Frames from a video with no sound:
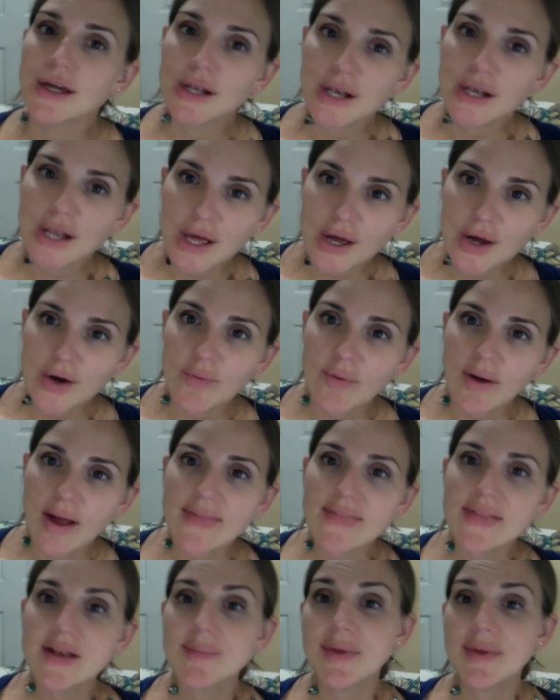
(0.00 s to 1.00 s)
No.
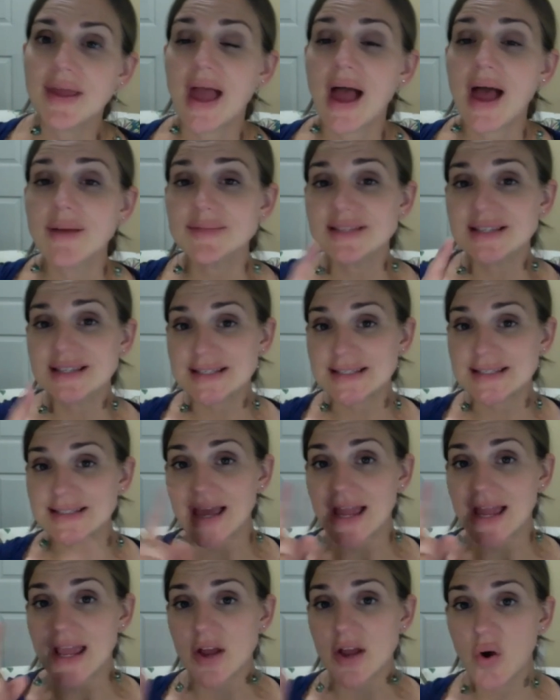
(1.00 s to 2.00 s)
And then it becomes this
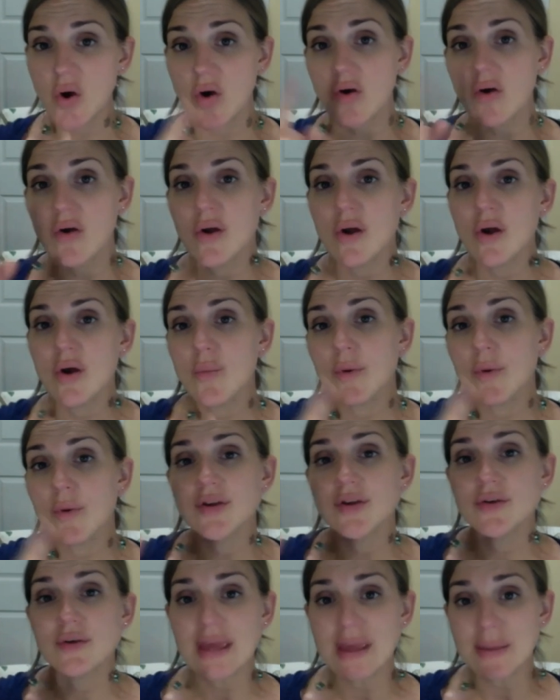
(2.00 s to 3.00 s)
cycle where
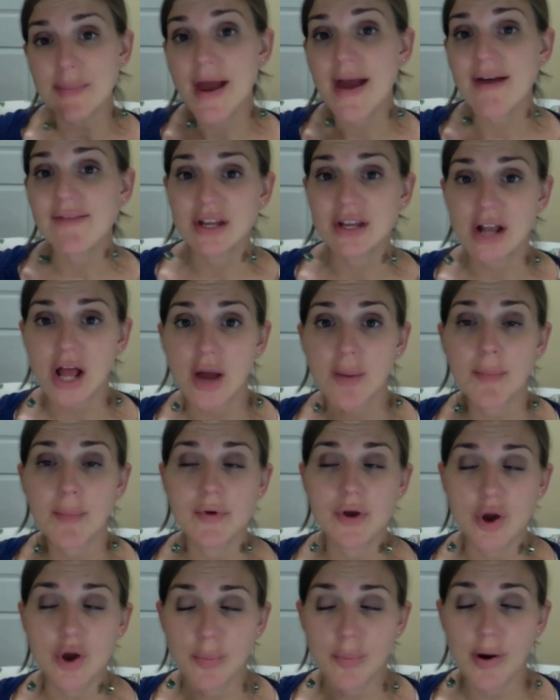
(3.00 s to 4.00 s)
you keep having
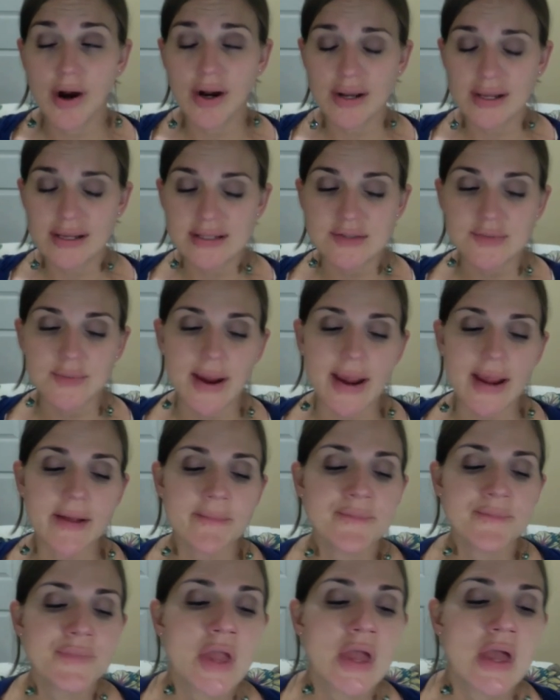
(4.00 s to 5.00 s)
no parties, right?
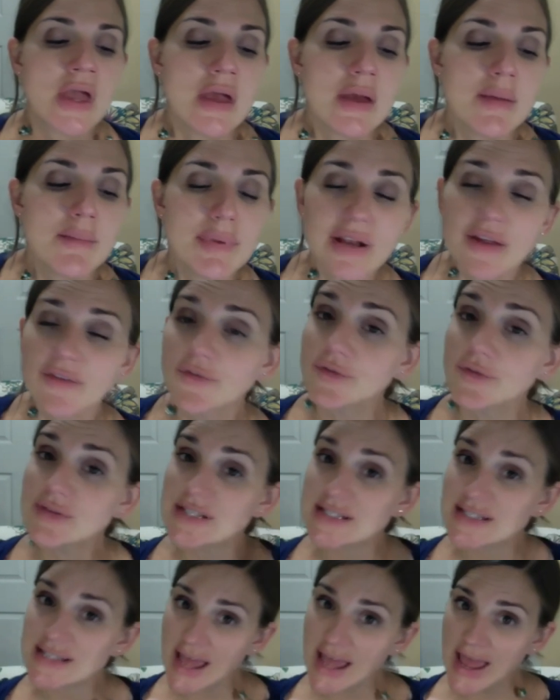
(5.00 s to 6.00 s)
But if
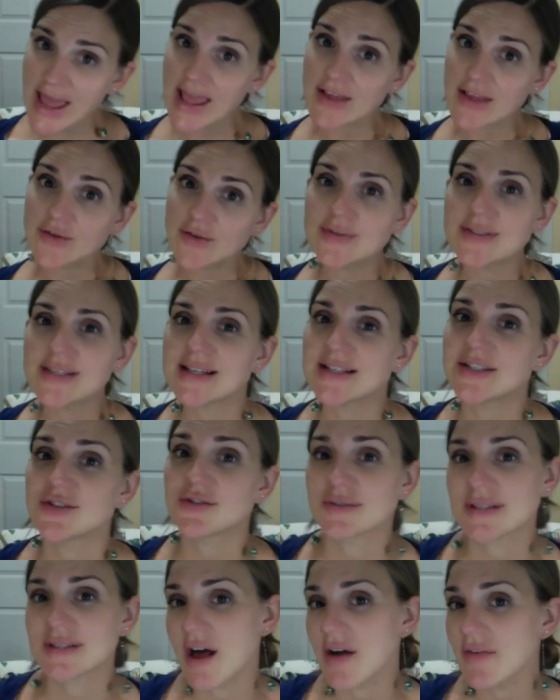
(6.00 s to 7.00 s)
today you said to
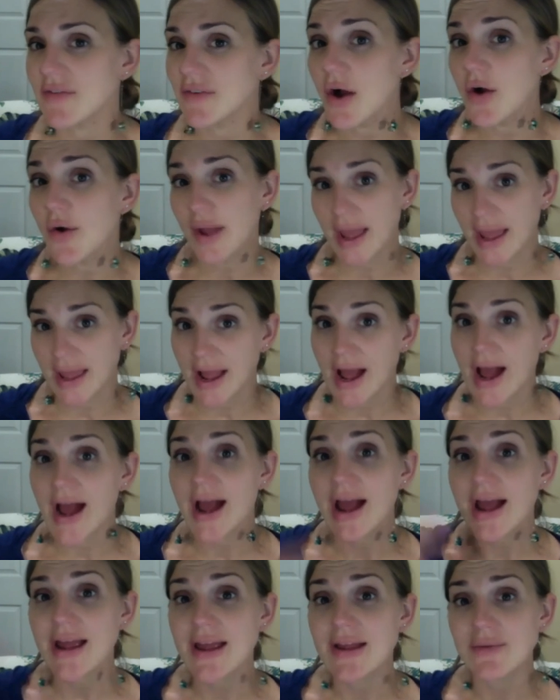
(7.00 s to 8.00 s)
yourself, okay,
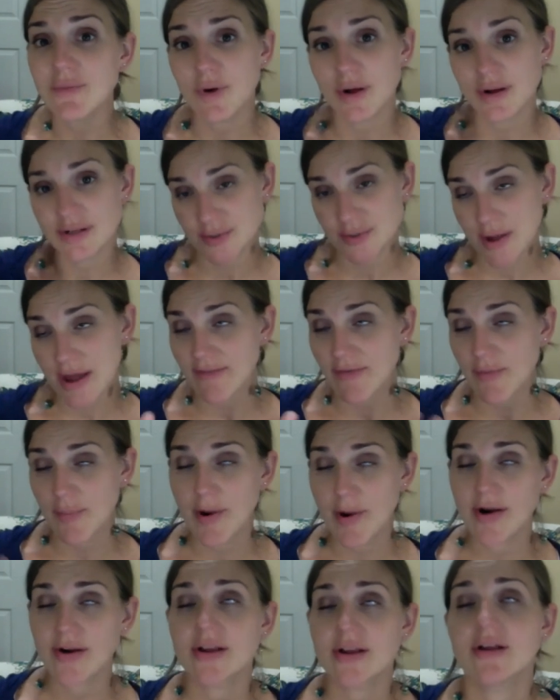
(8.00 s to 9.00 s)
I want to have a
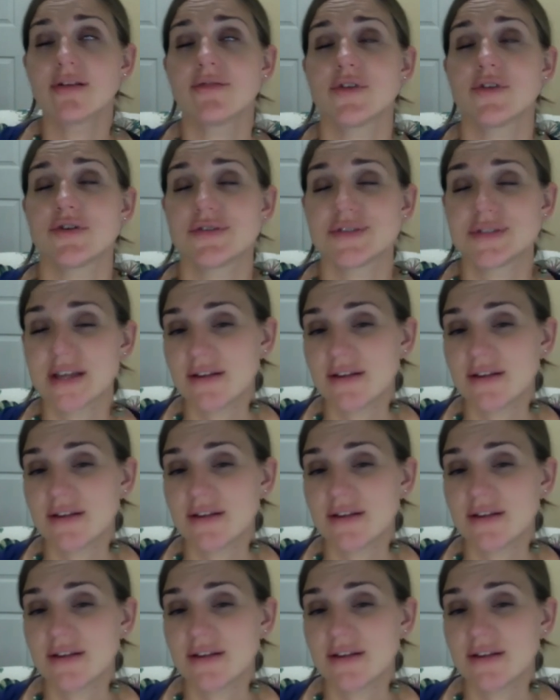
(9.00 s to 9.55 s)
party on Thursday